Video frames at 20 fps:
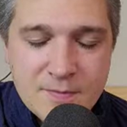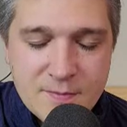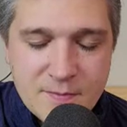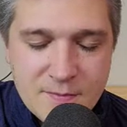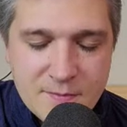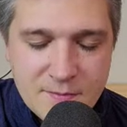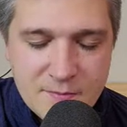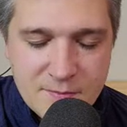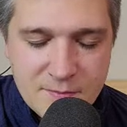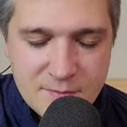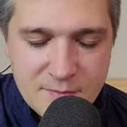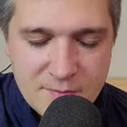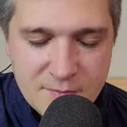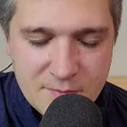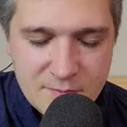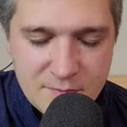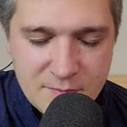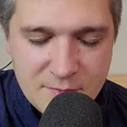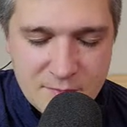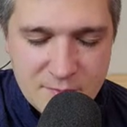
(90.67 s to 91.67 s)

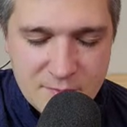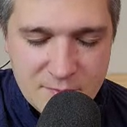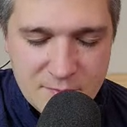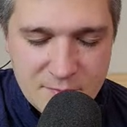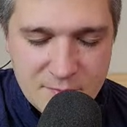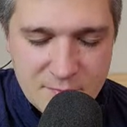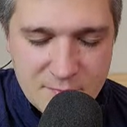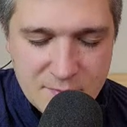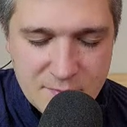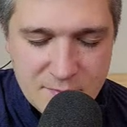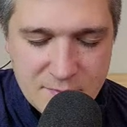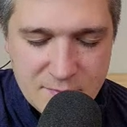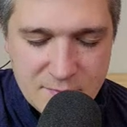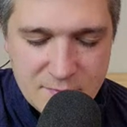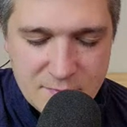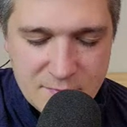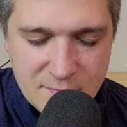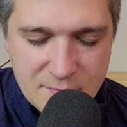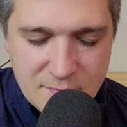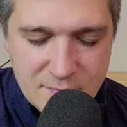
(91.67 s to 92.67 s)

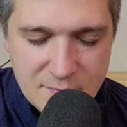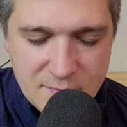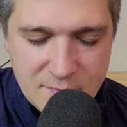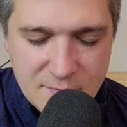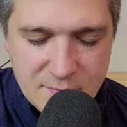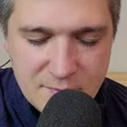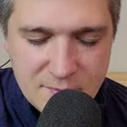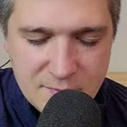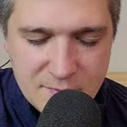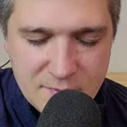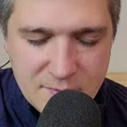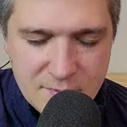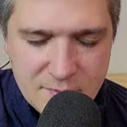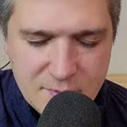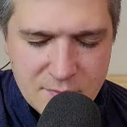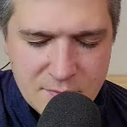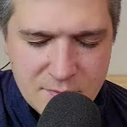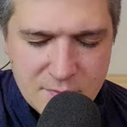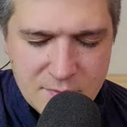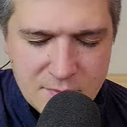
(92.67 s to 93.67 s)

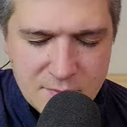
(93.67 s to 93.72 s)
Nothing is said.